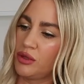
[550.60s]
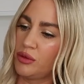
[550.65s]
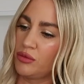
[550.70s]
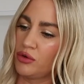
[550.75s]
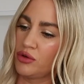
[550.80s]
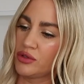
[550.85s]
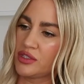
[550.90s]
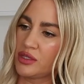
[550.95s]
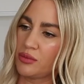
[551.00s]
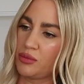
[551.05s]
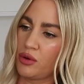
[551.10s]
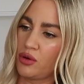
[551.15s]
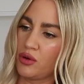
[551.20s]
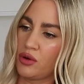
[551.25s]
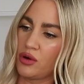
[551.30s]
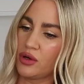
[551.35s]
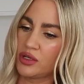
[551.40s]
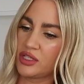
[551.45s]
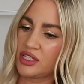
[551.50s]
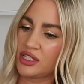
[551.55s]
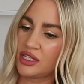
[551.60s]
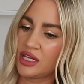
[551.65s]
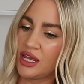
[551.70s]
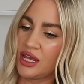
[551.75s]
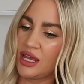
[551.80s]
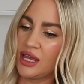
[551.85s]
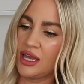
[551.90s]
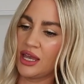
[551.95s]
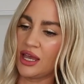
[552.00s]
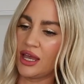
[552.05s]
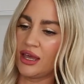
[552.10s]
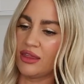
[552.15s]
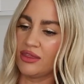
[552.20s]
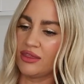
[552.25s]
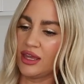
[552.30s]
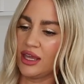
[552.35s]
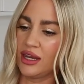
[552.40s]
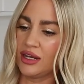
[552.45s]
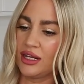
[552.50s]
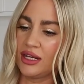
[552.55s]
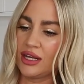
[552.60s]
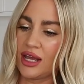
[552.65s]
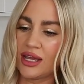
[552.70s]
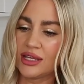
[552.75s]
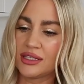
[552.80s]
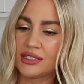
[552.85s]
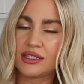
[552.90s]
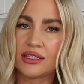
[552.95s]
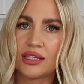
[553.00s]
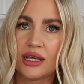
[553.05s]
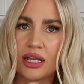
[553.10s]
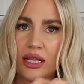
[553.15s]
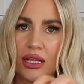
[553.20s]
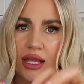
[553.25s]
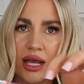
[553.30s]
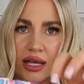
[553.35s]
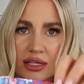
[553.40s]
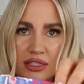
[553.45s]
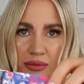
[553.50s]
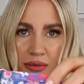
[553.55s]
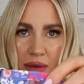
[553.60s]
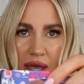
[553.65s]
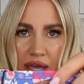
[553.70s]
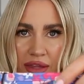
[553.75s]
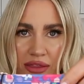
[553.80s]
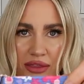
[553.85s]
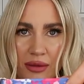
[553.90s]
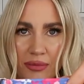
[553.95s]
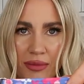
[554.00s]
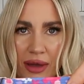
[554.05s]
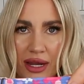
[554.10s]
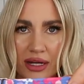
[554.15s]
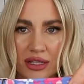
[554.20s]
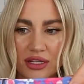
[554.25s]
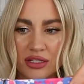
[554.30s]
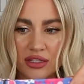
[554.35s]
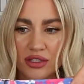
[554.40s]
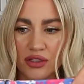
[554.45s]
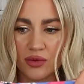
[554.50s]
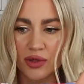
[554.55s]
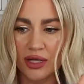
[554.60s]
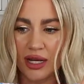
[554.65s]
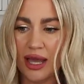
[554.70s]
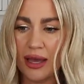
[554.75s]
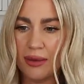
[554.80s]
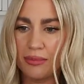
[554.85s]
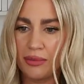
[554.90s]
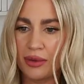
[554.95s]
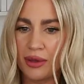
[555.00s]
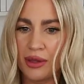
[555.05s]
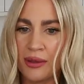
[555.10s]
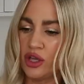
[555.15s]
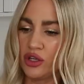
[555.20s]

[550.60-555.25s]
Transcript: bit more support. And then it has the clasp at the back to do it up.